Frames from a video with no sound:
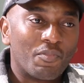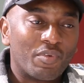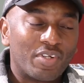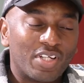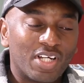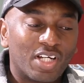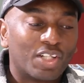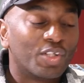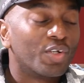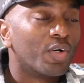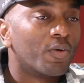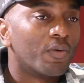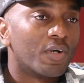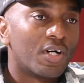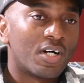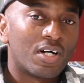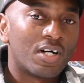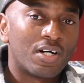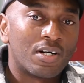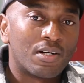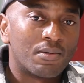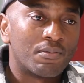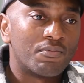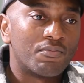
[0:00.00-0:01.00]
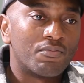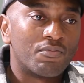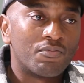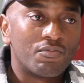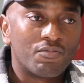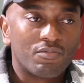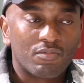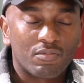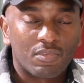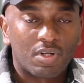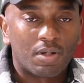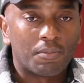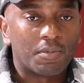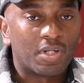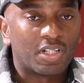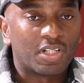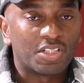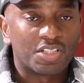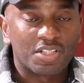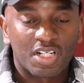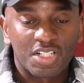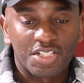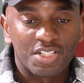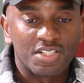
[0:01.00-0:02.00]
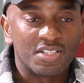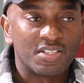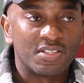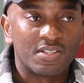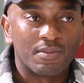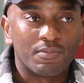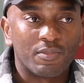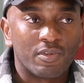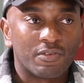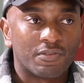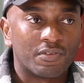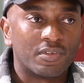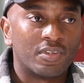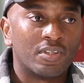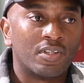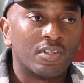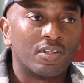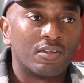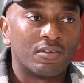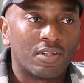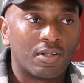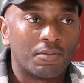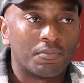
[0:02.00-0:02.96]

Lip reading: Yeah, no. I change them often now.